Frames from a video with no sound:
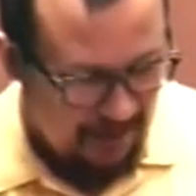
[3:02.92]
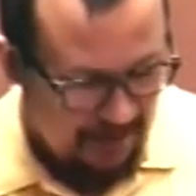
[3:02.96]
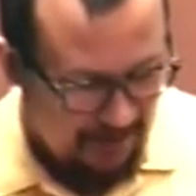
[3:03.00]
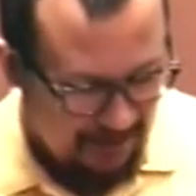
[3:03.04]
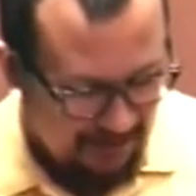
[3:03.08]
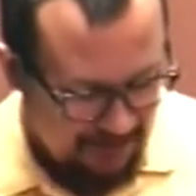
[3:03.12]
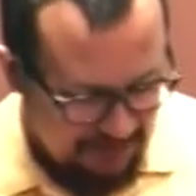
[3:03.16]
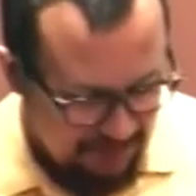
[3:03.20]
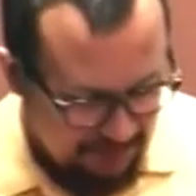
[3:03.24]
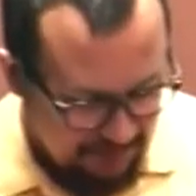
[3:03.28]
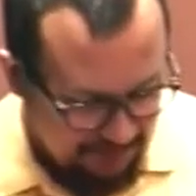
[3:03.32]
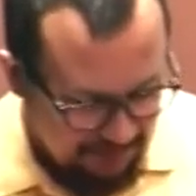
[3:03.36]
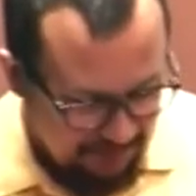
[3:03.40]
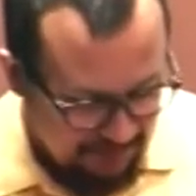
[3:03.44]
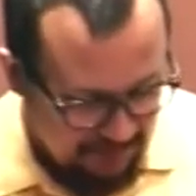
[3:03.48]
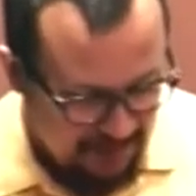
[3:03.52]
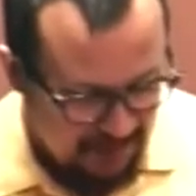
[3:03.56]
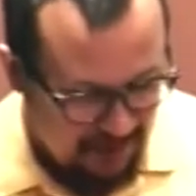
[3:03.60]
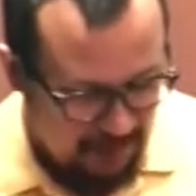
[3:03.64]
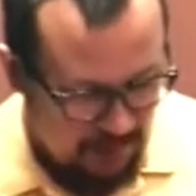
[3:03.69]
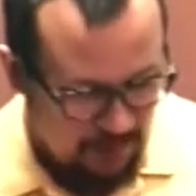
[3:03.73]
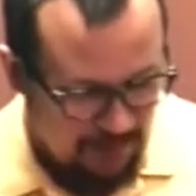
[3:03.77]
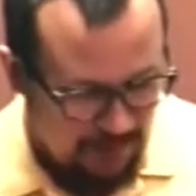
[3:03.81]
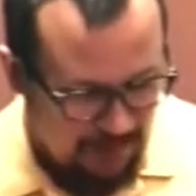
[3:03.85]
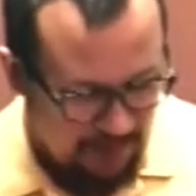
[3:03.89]

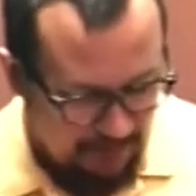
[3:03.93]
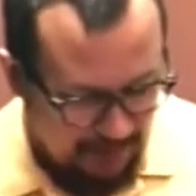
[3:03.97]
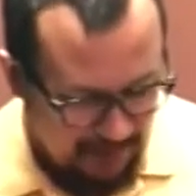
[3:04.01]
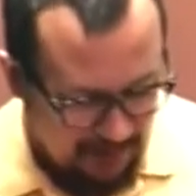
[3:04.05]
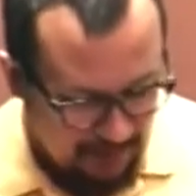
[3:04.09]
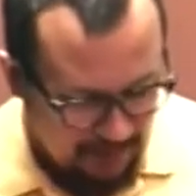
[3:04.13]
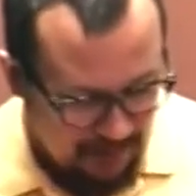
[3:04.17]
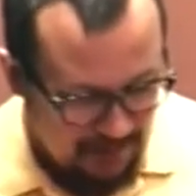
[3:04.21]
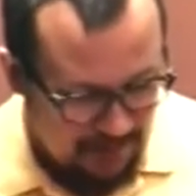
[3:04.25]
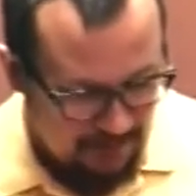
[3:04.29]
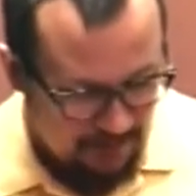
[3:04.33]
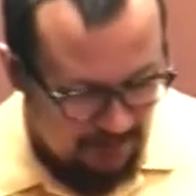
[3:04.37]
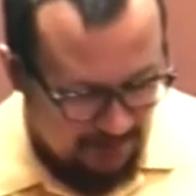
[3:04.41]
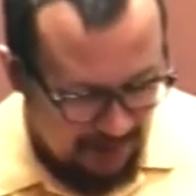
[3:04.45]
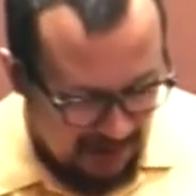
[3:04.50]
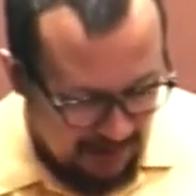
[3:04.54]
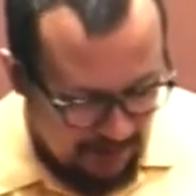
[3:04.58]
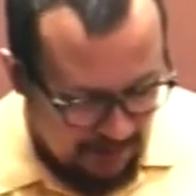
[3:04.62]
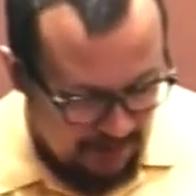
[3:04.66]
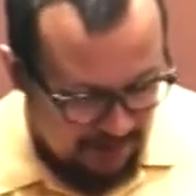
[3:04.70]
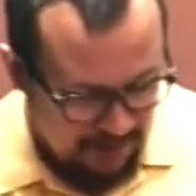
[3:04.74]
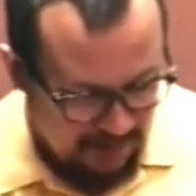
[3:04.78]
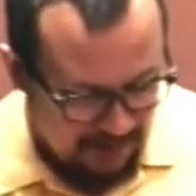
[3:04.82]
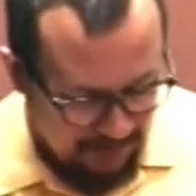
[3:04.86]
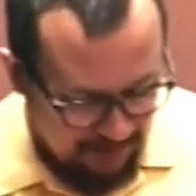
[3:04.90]
interfere with public
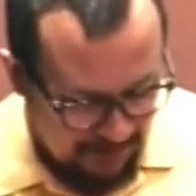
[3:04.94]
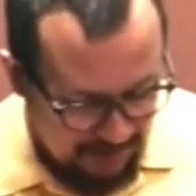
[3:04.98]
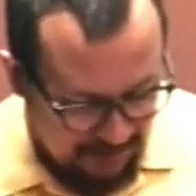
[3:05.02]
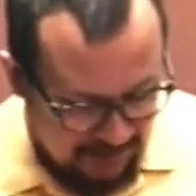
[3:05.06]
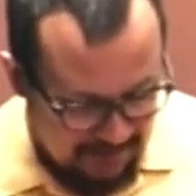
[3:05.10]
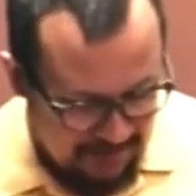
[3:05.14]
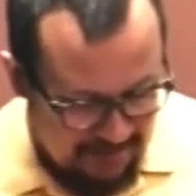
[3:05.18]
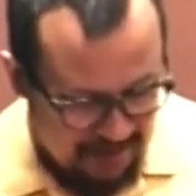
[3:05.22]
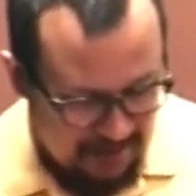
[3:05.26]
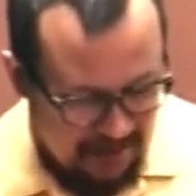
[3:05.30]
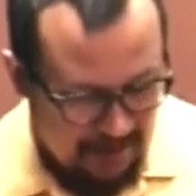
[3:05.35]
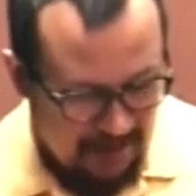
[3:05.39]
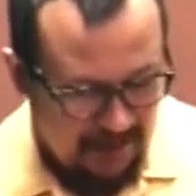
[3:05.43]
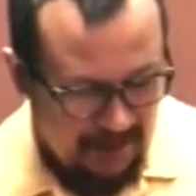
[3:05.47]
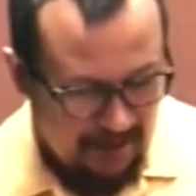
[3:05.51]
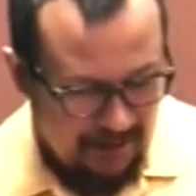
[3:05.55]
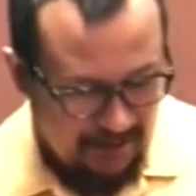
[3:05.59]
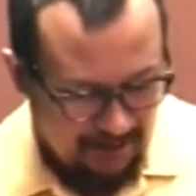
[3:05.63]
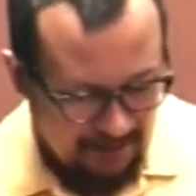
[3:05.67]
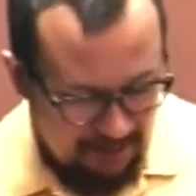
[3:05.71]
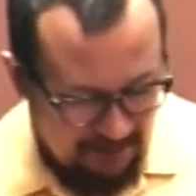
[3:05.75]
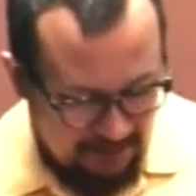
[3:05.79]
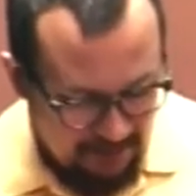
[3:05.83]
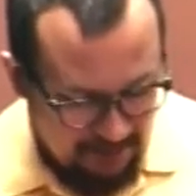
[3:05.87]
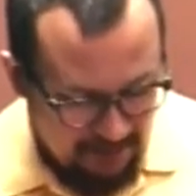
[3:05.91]
property rights,
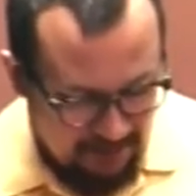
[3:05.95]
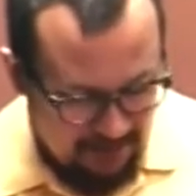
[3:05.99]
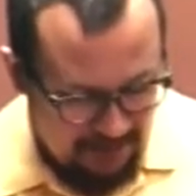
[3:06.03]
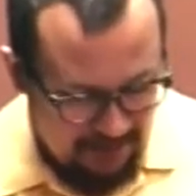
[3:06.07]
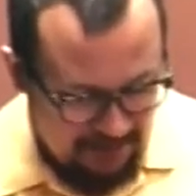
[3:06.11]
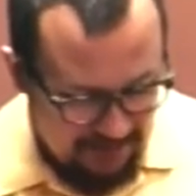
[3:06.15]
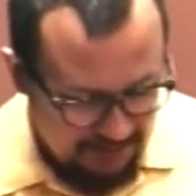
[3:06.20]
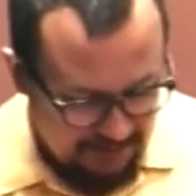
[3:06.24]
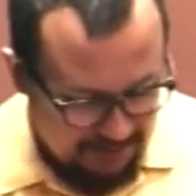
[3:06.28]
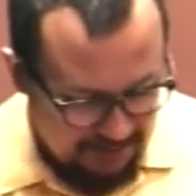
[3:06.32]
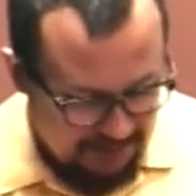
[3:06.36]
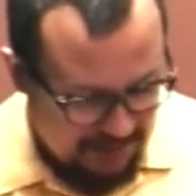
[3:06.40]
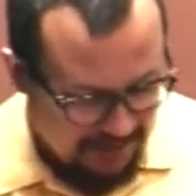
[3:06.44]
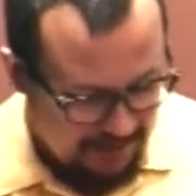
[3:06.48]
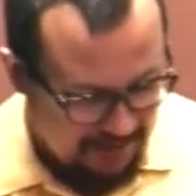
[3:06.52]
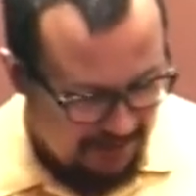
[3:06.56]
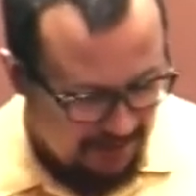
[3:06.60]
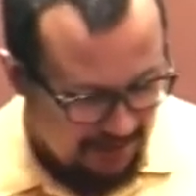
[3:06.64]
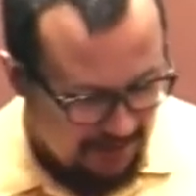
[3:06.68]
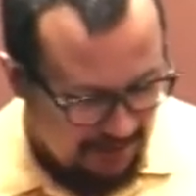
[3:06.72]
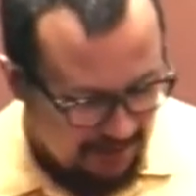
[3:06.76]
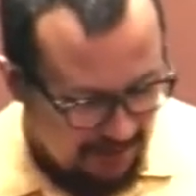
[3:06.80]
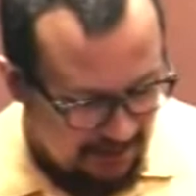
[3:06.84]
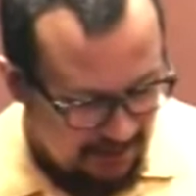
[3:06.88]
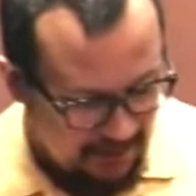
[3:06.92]
including uses
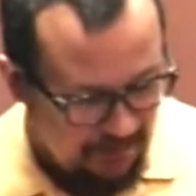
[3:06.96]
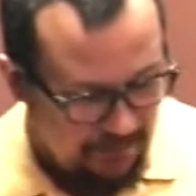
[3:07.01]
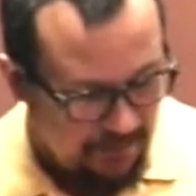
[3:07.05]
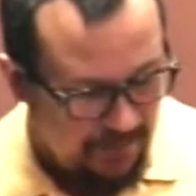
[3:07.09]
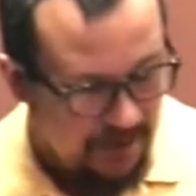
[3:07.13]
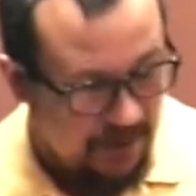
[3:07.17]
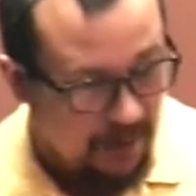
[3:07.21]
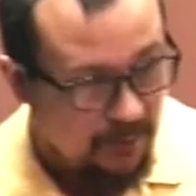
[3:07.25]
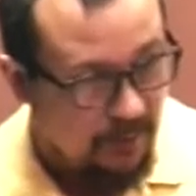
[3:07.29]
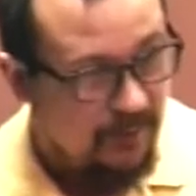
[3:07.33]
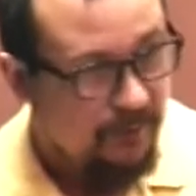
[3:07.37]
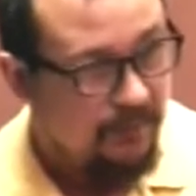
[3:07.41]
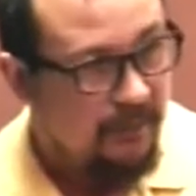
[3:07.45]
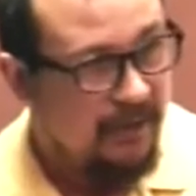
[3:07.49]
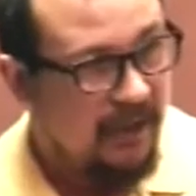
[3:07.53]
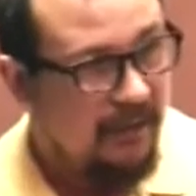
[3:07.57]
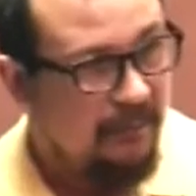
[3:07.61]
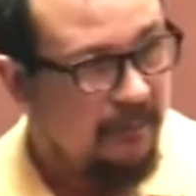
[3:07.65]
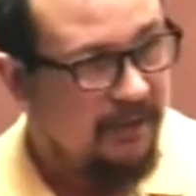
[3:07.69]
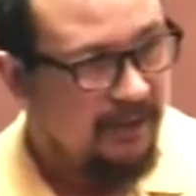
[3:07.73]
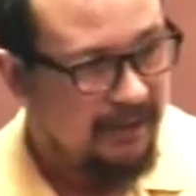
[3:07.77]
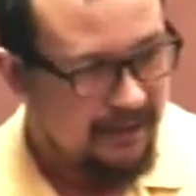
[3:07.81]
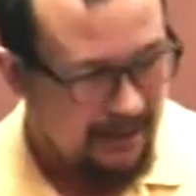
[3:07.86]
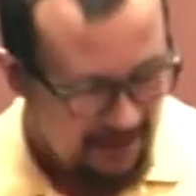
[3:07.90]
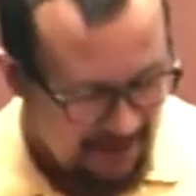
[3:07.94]
that interfere with
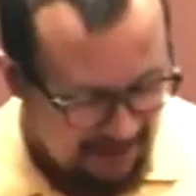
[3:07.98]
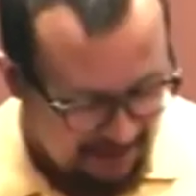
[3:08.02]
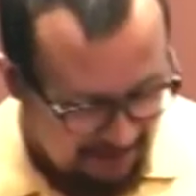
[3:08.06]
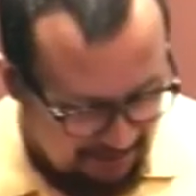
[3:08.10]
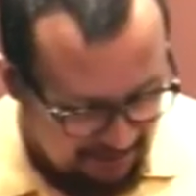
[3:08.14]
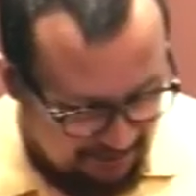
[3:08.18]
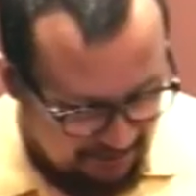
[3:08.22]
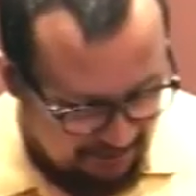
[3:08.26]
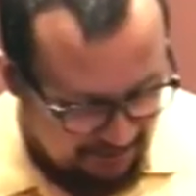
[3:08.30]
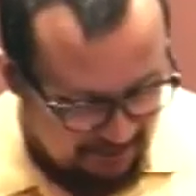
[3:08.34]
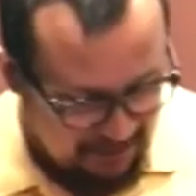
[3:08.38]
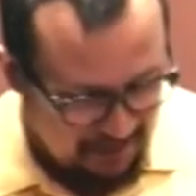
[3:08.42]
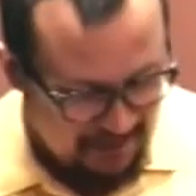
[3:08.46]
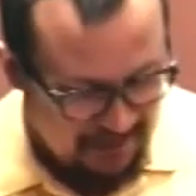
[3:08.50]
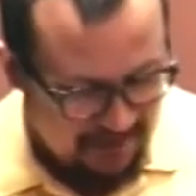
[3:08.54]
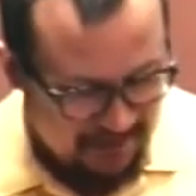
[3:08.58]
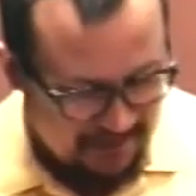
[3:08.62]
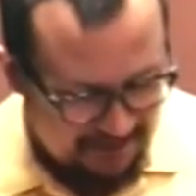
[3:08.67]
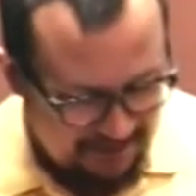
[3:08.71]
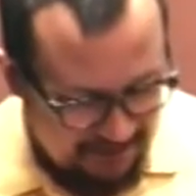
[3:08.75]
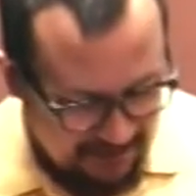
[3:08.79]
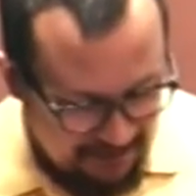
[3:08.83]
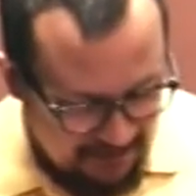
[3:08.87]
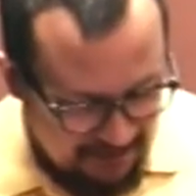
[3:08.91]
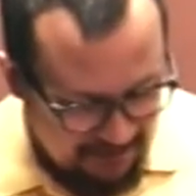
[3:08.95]
public health,
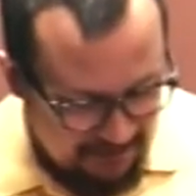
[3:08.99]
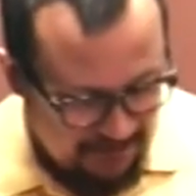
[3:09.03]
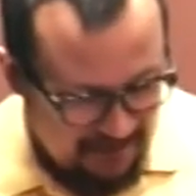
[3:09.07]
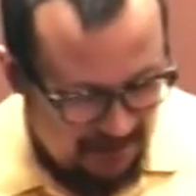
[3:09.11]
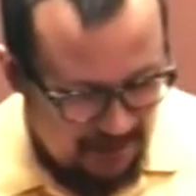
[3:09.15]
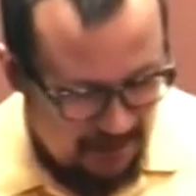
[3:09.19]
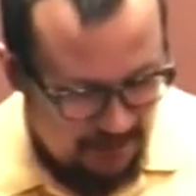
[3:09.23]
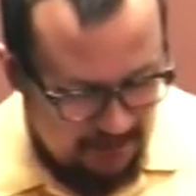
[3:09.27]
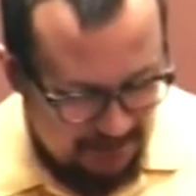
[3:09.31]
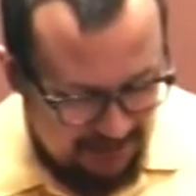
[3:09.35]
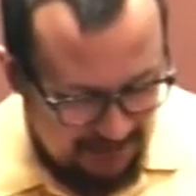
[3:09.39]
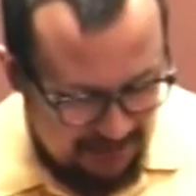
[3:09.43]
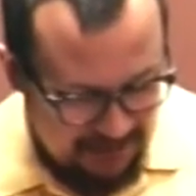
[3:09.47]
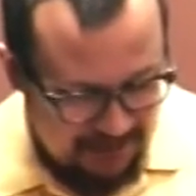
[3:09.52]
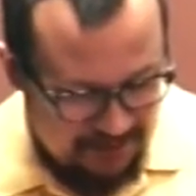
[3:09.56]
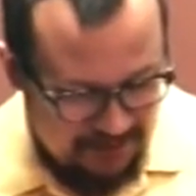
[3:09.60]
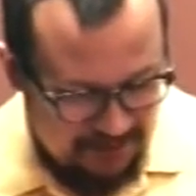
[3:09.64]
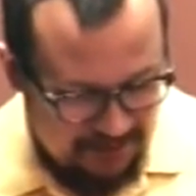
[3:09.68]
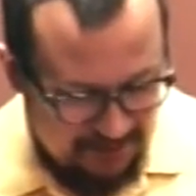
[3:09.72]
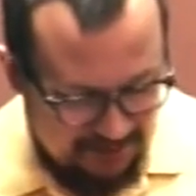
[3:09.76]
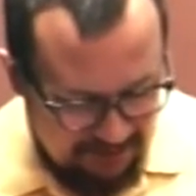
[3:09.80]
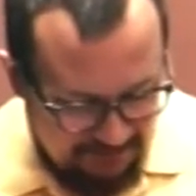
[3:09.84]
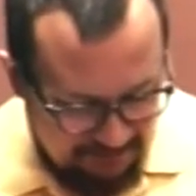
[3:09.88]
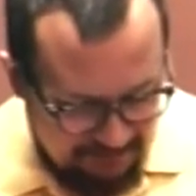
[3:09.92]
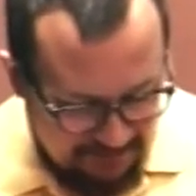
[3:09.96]
safety, peace, or
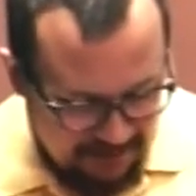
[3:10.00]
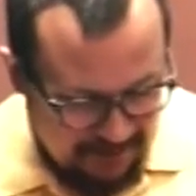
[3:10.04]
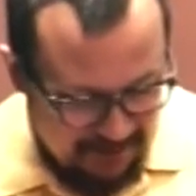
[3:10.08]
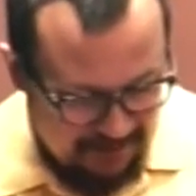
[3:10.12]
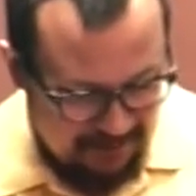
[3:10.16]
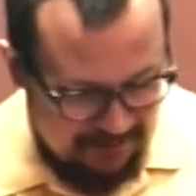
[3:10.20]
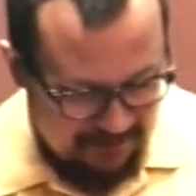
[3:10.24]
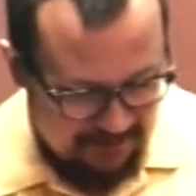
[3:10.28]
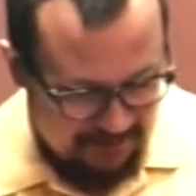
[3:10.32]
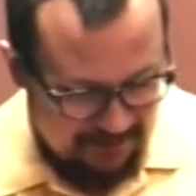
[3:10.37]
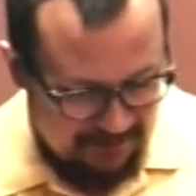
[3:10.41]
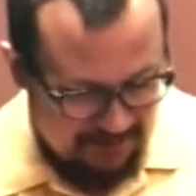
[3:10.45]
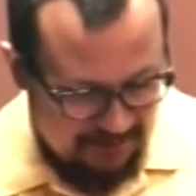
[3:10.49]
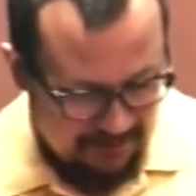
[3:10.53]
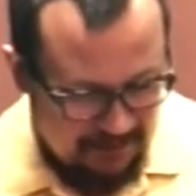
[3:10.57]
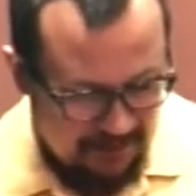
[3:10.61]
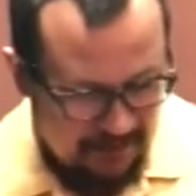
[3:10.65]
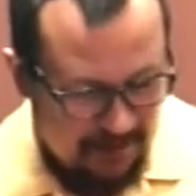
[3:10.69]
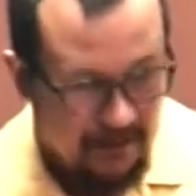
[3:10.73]
convenience.